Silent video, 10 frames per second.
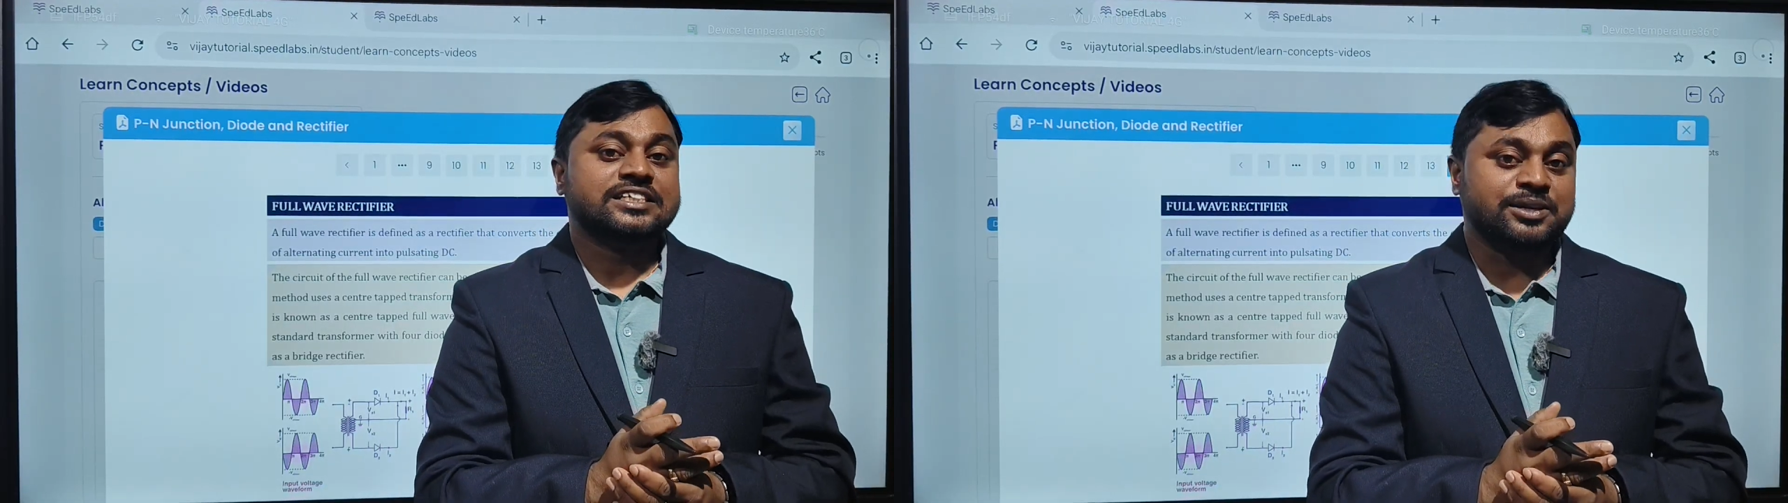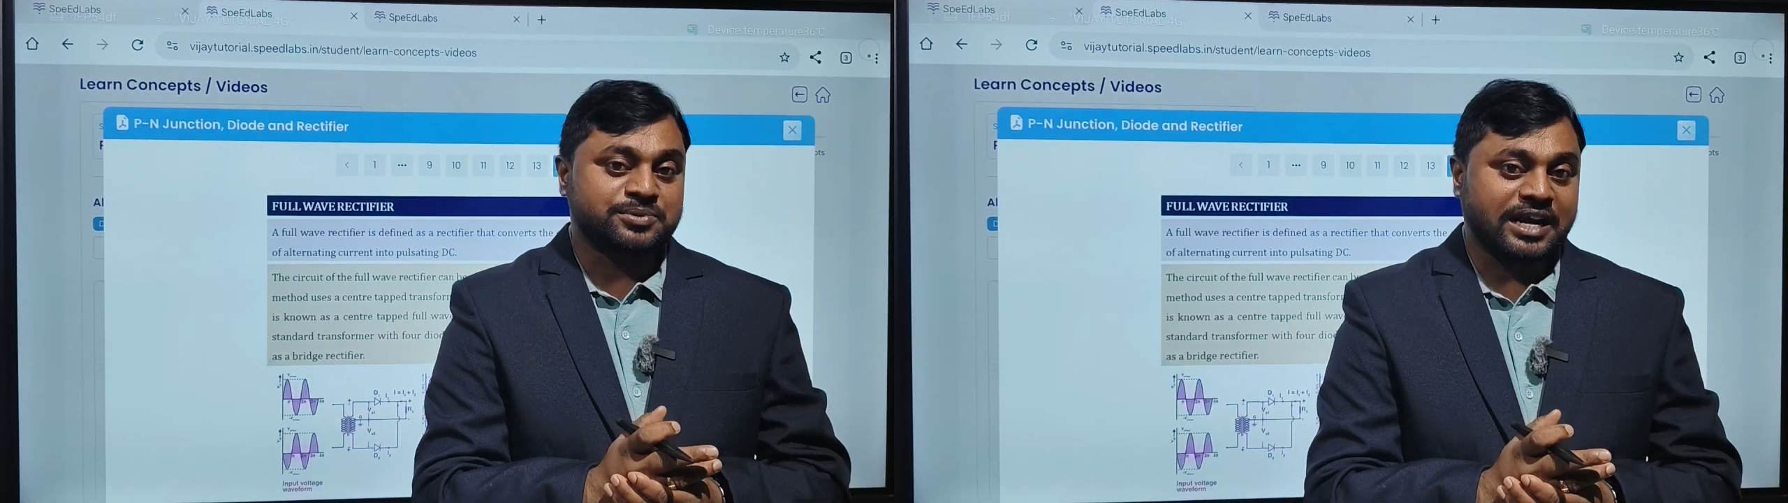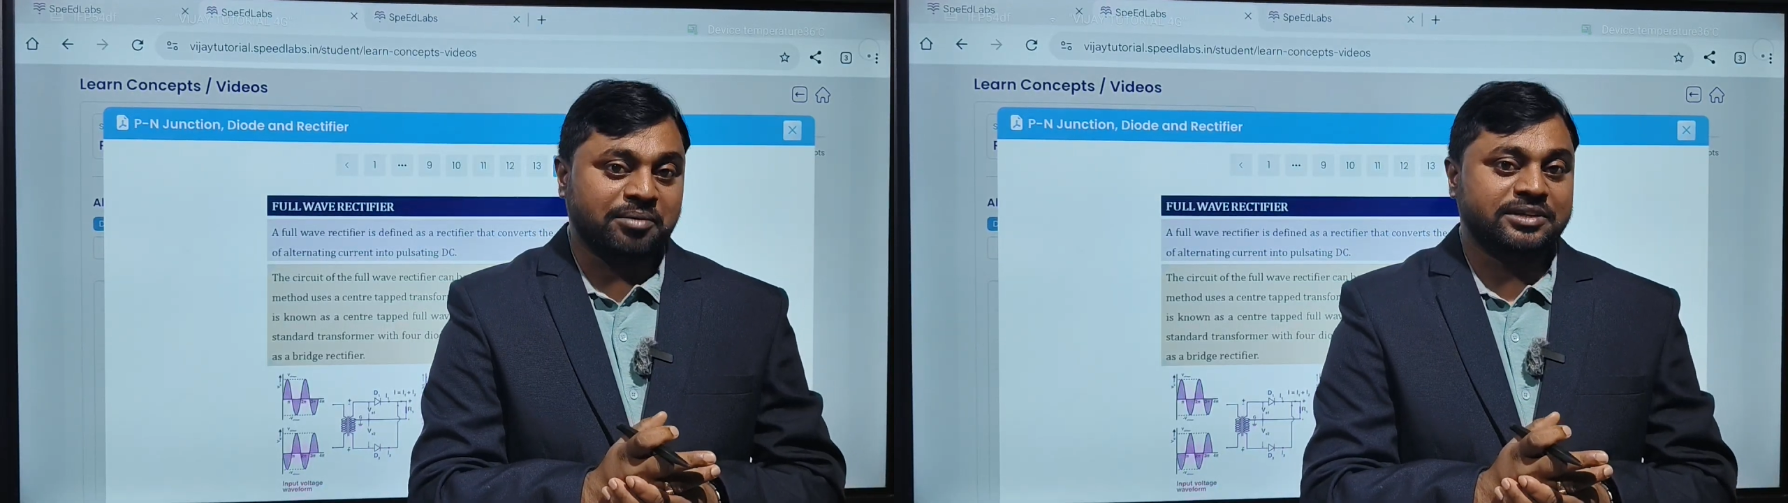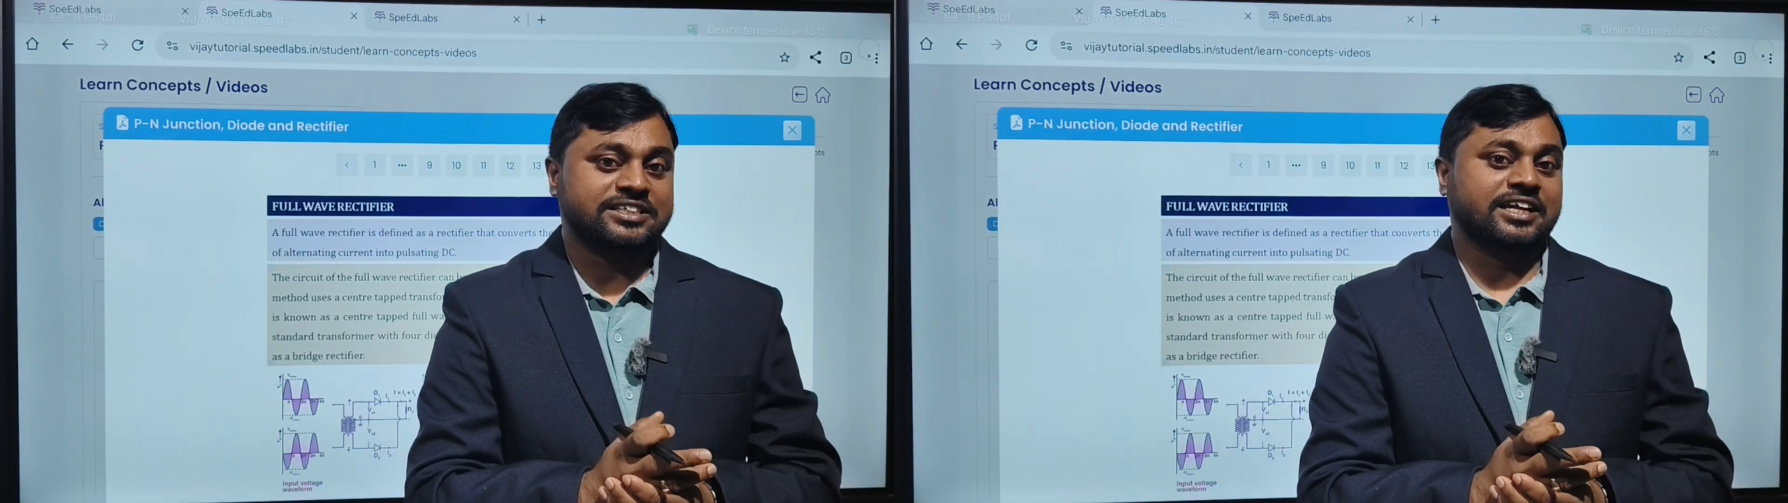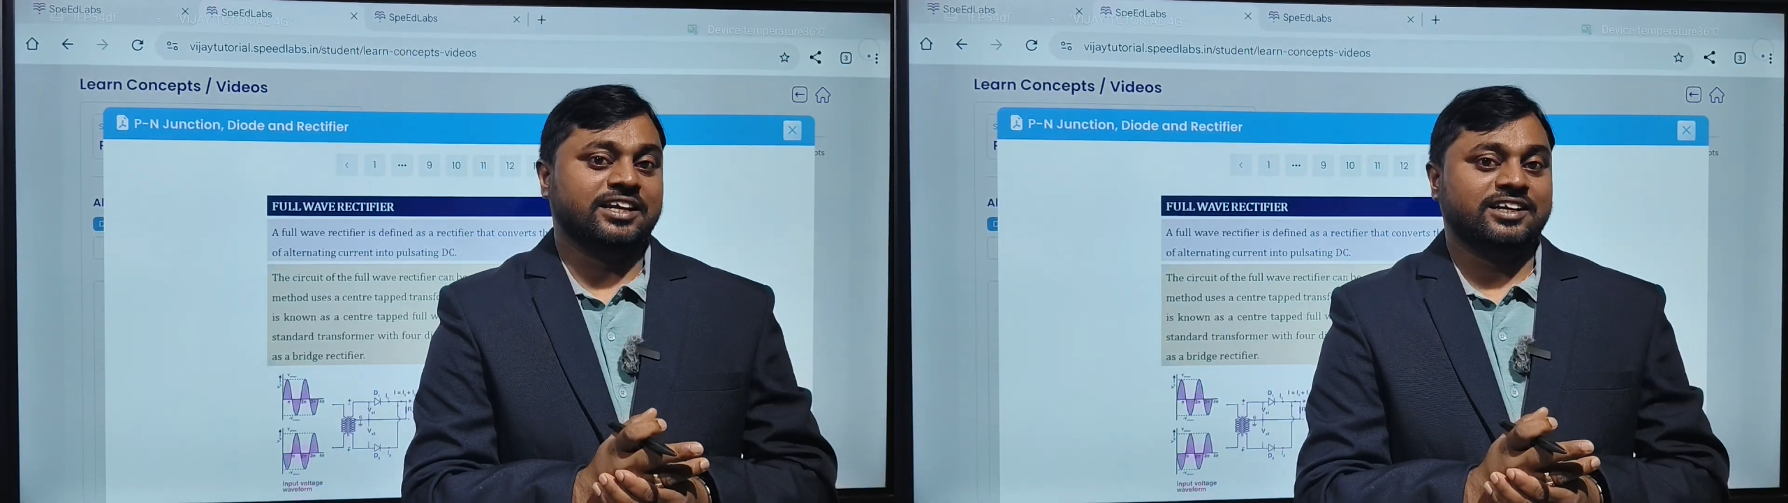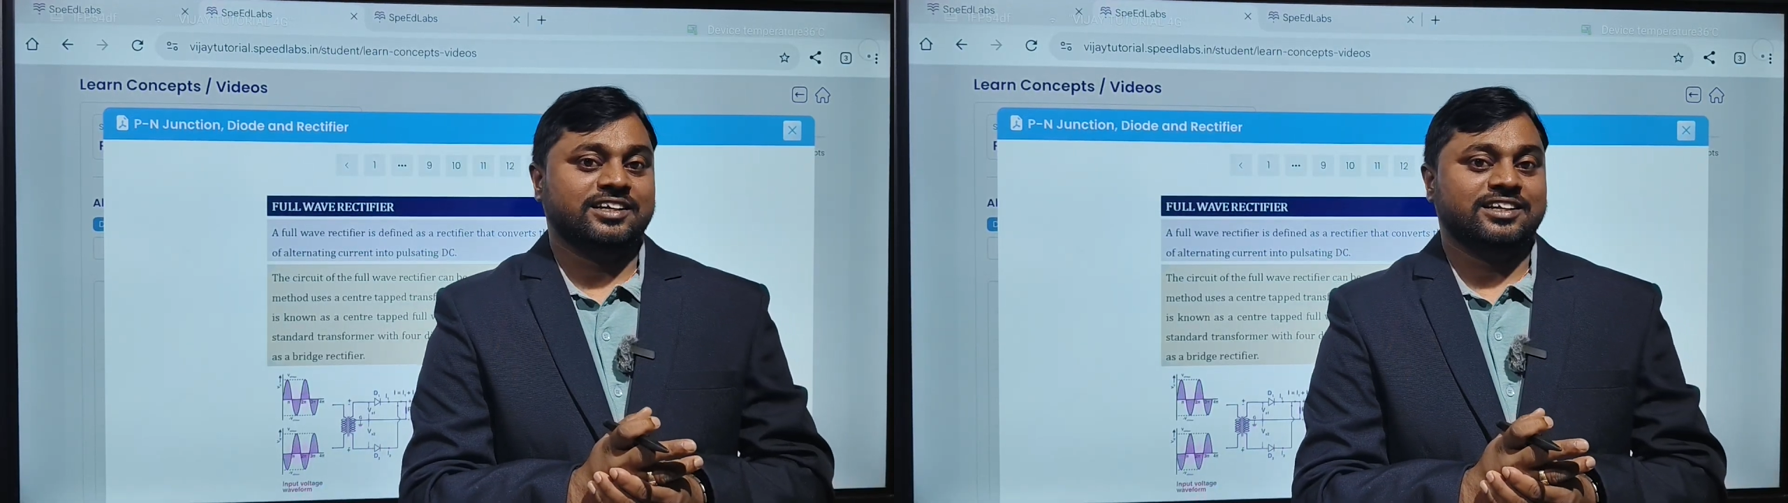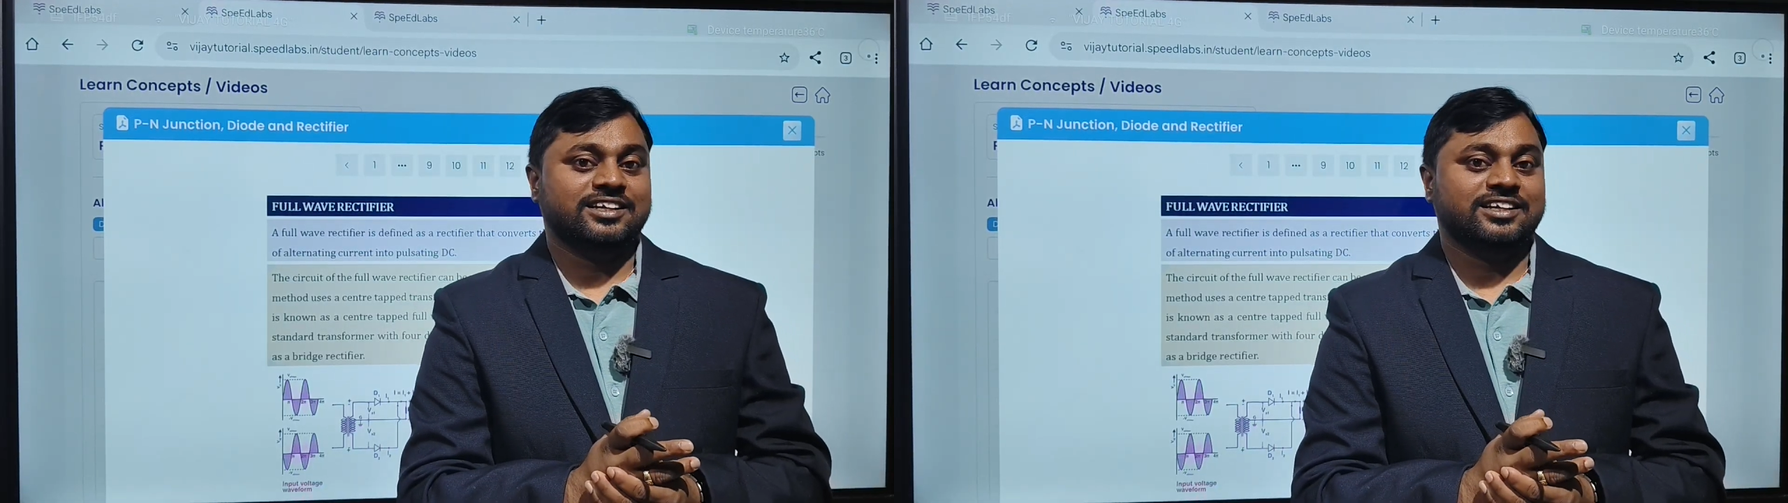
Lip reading: subscribe the channel.